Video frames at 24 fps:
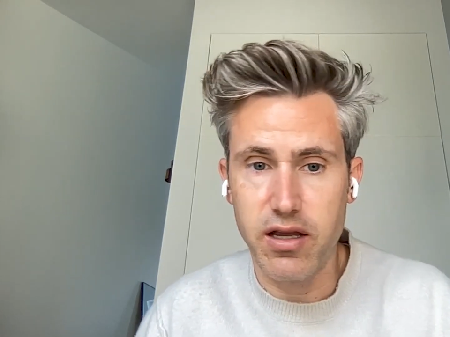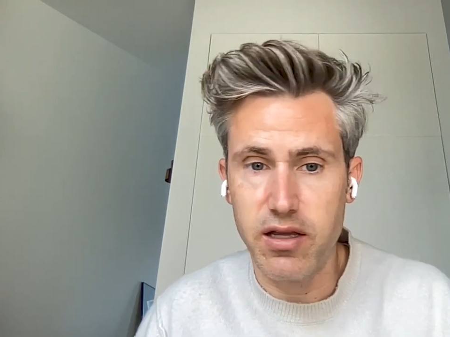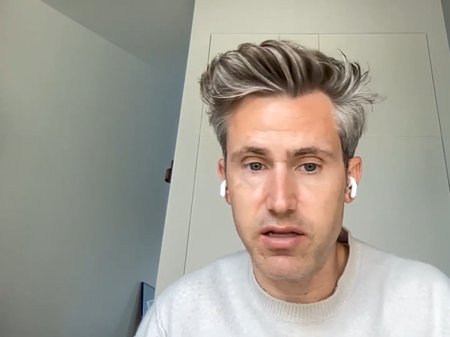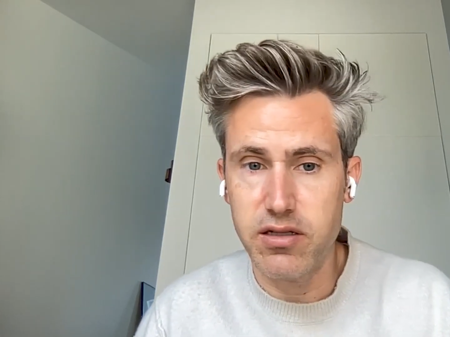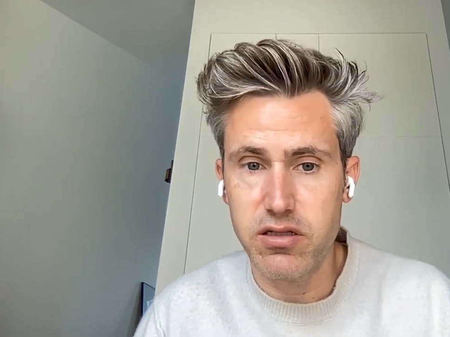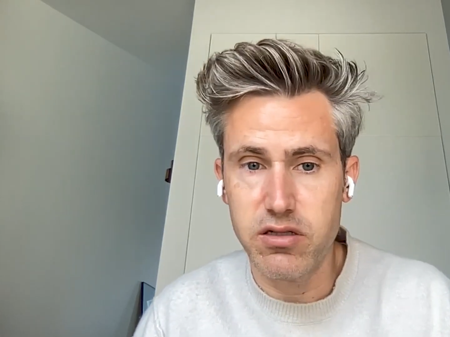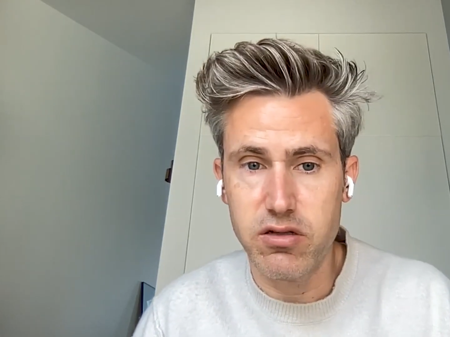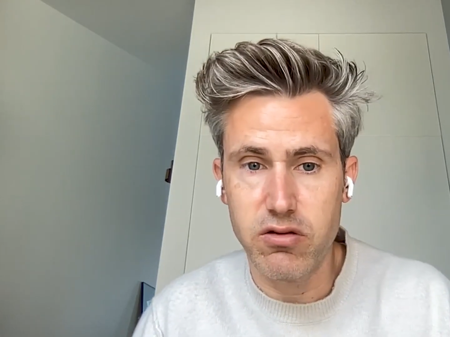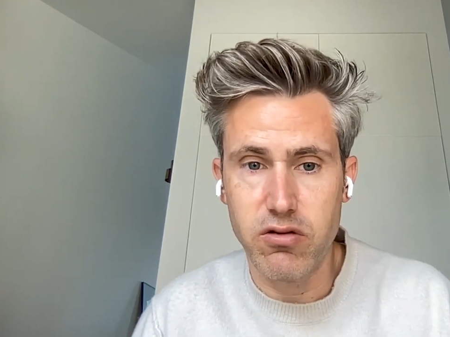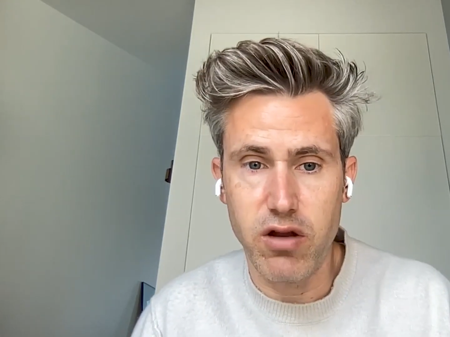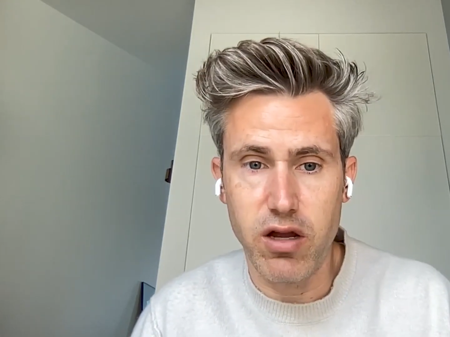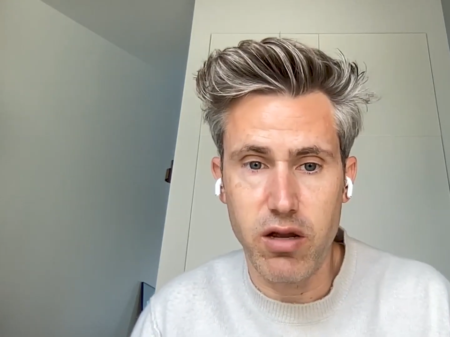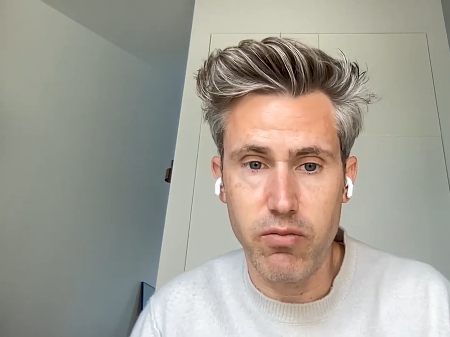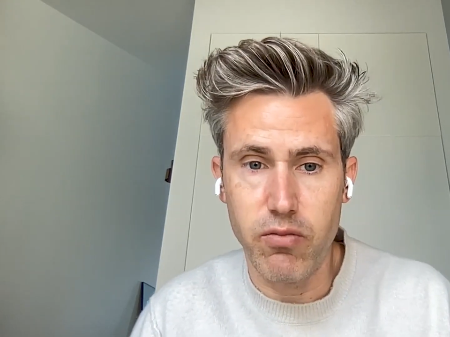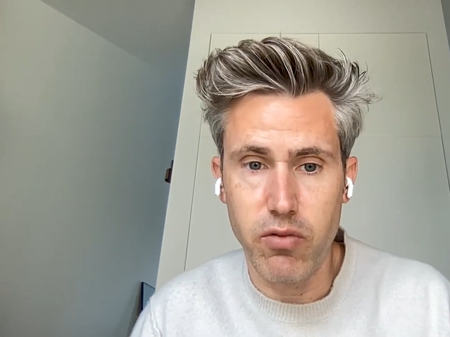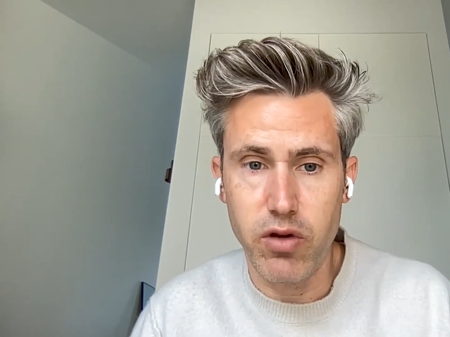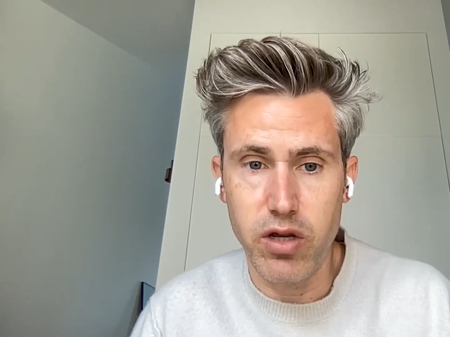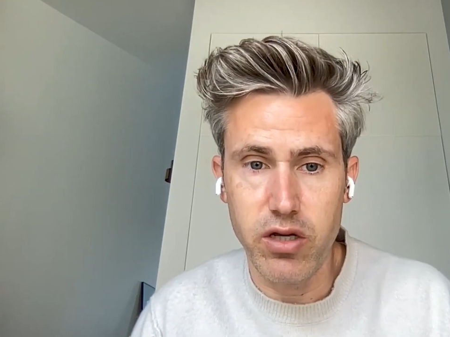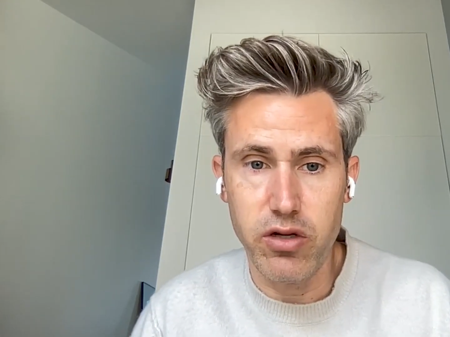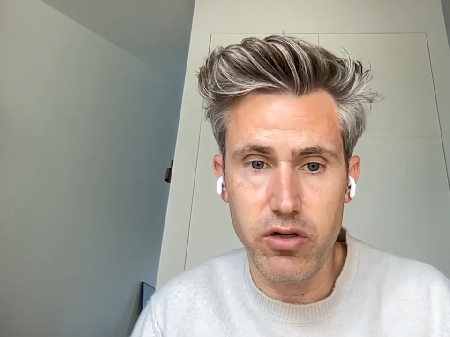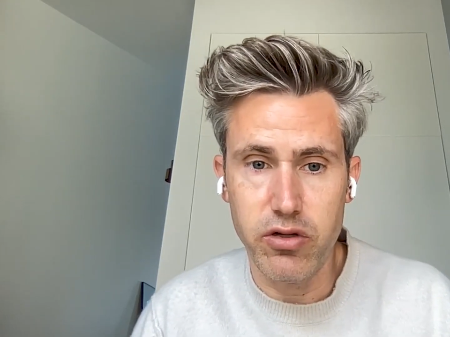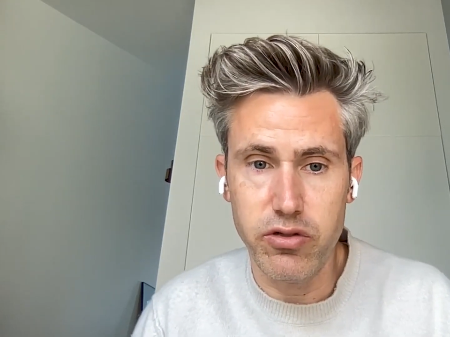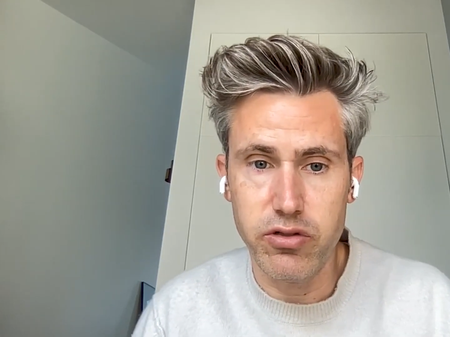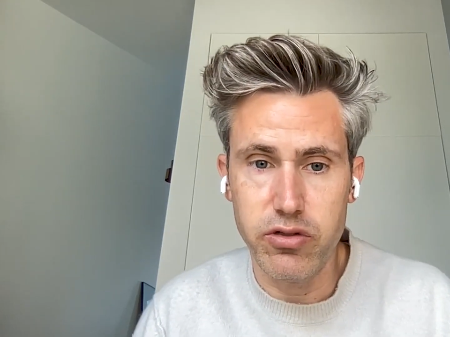Instagram
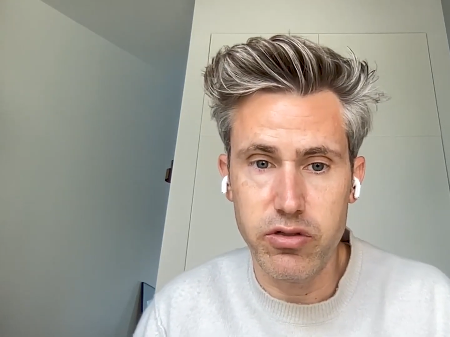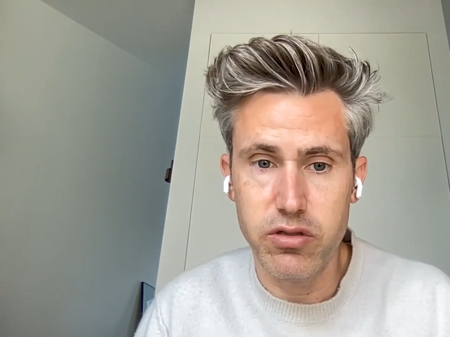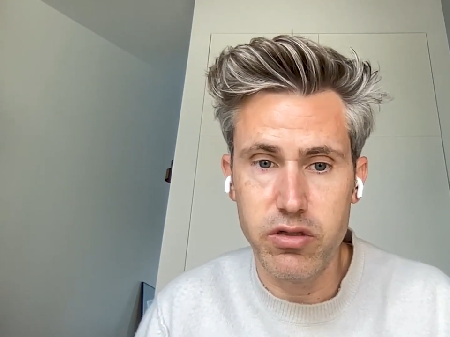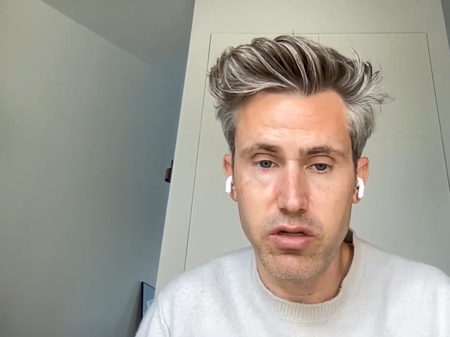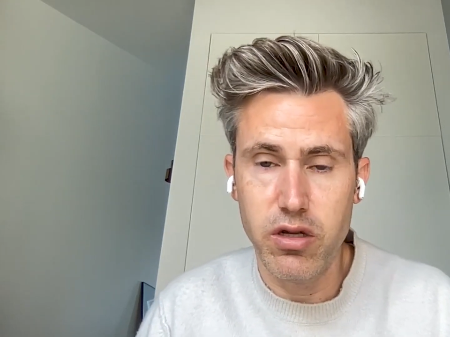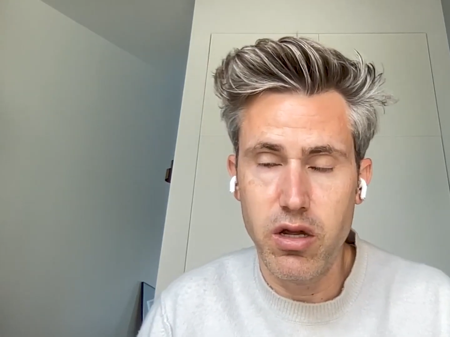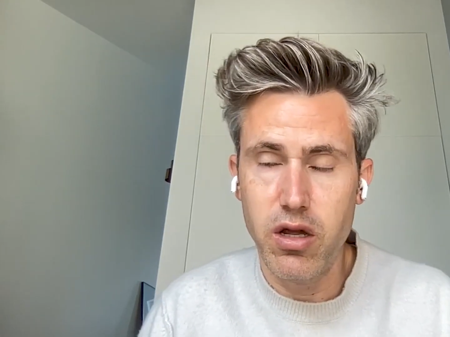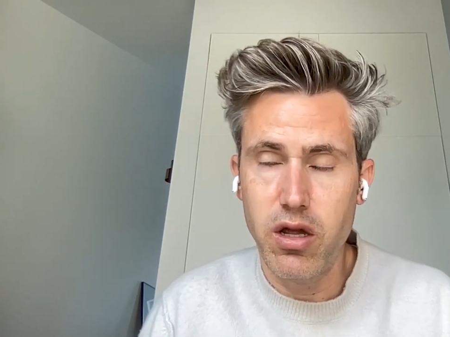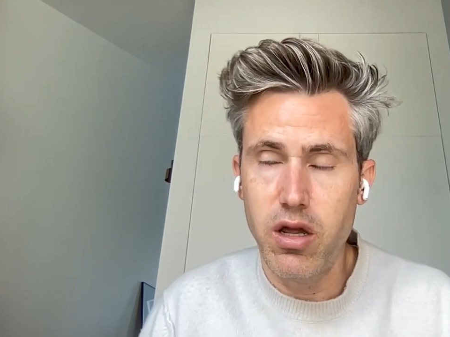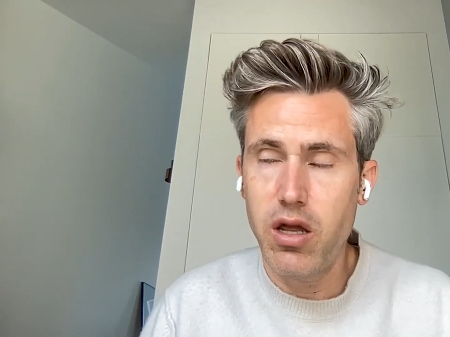Reels